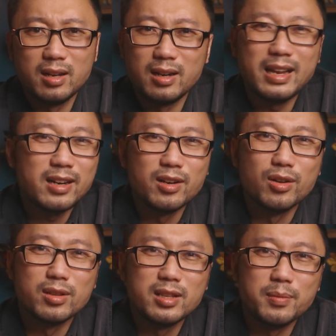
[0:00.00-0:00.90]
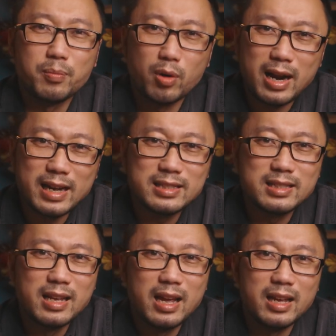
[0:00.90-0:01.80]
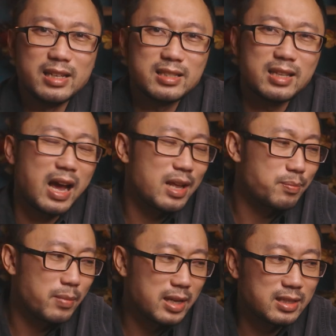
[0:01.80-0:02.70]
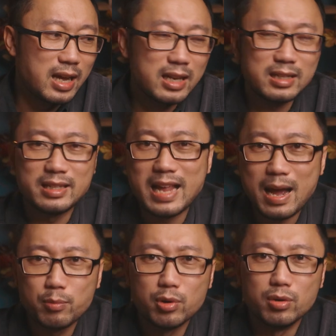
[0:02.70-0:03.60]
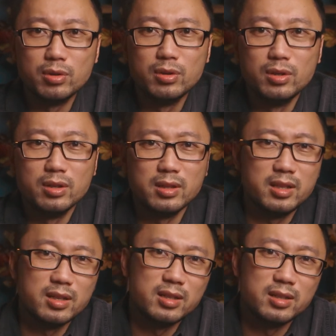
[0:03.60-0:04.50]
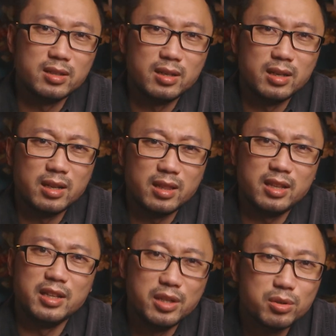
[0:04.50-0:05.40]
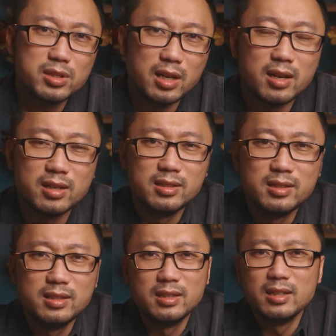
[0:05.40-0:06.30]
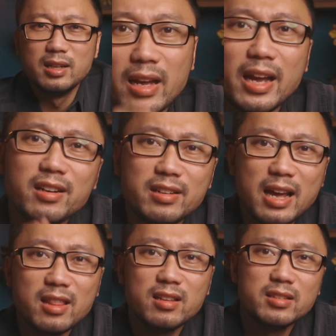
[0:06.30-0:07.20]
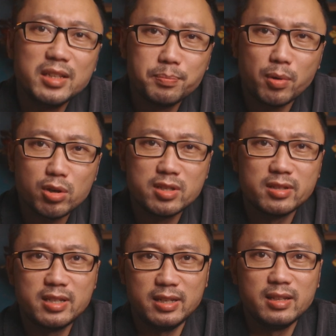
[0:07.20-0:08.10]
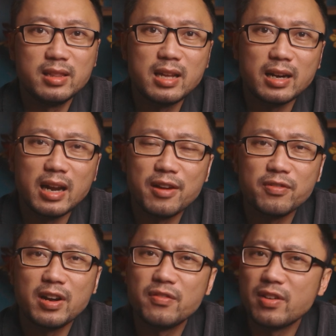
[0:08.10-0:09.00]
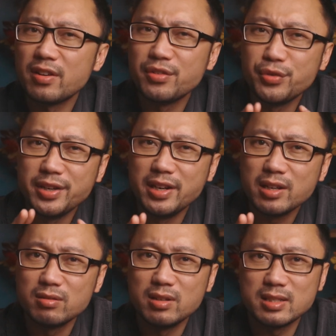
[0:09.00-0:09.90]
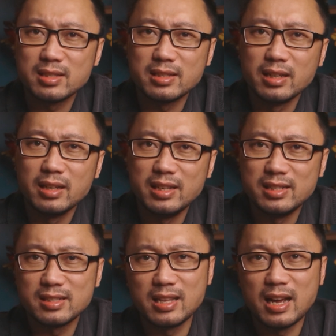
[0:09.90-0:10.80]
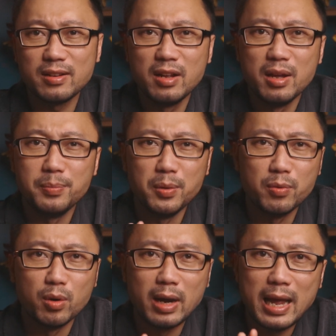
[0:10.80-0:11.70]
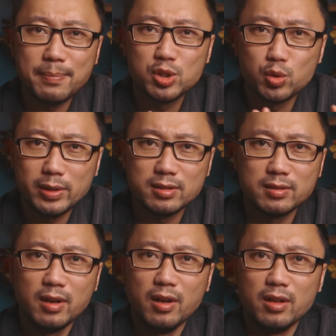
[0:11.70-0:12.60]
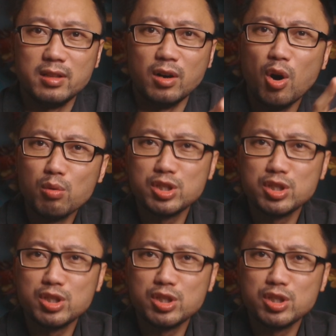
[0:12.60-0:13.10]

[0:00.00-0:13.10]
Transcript: let alone the price is as much as double the EOS R. And another important thing that I find very ridiculous is that people have switched the whole